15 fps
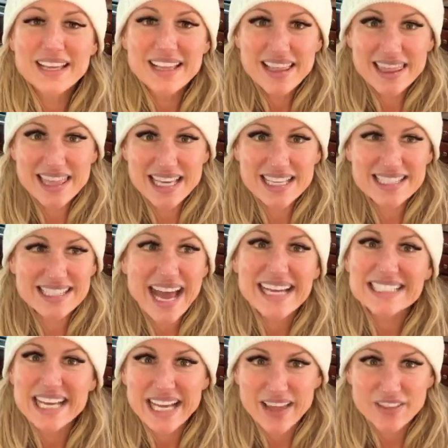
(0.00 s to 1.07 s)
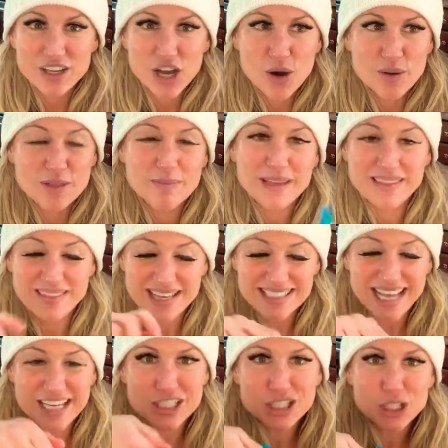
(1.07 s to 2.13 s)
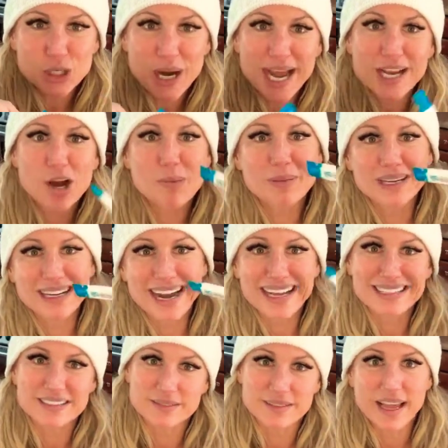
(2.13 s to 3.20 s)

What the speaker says: This I take on the go with me. This I just crack open and I